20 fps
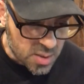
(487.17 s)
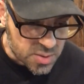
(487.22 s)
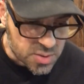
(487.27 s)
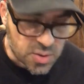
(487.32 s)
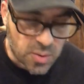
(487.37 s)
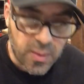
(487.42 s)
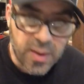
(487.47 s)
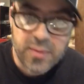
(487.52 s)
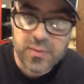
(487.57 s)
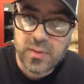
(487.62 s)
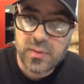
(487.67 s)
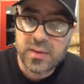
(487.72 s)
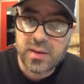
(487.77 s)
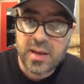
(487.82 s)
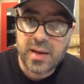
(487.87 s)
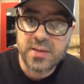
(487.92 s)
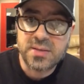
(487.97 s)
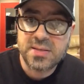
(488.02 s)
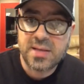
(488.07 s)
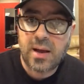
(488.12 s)
So, and then the
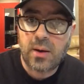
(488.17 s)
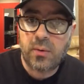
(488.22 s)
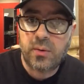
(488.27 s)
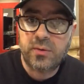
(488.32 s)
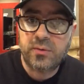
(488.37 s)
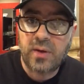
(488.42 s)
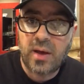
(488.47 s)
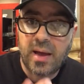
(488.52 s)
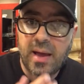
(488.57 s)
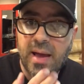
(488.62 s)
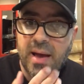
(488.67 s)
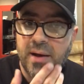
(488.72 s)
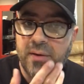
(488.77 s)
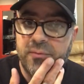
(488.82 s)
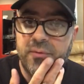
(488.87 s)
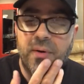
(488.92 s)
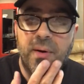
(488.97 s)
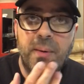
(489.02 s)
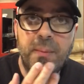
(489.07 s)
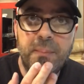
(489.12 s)
dice towers, I have